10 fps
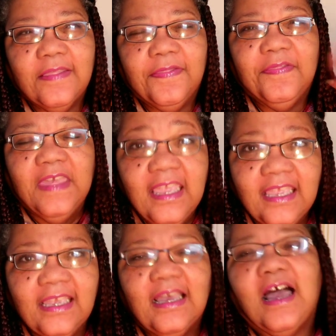
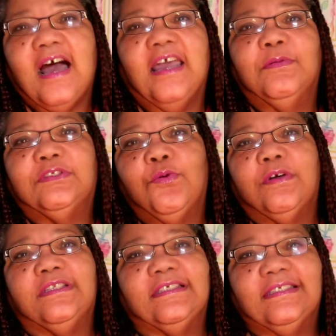thing I was
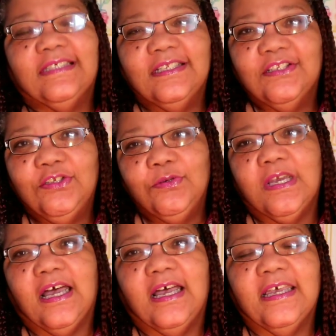going to send to you
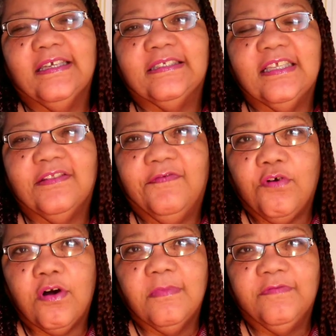guys in the
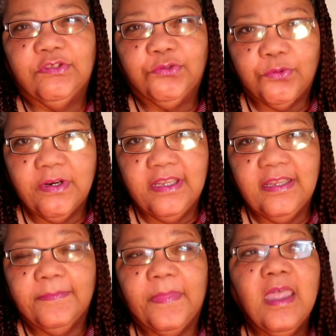form of a
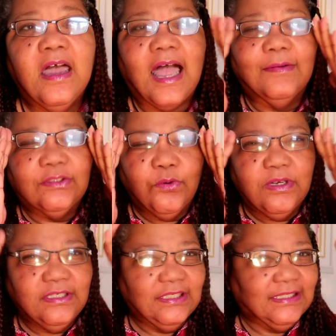dream. I was
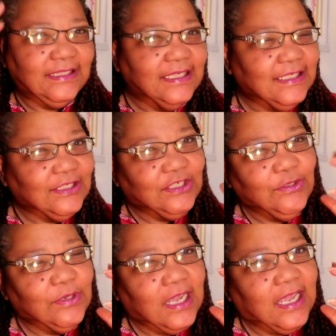going to send it to
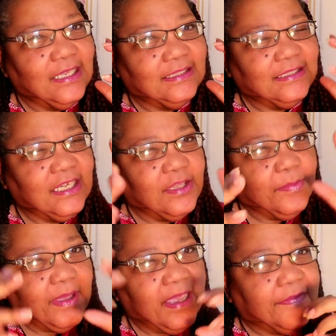you guys
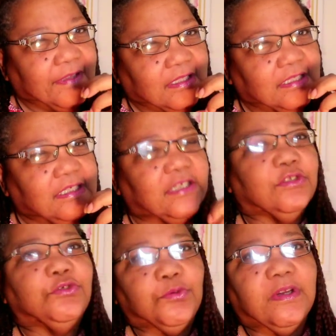telepathically in
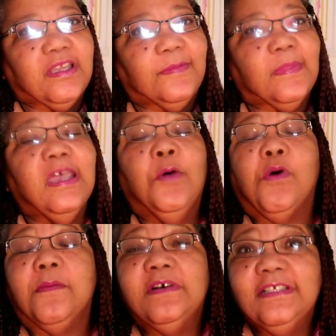a dream.
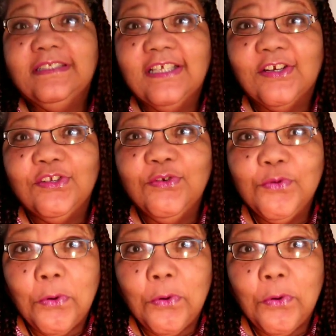Well, I'm going to tell you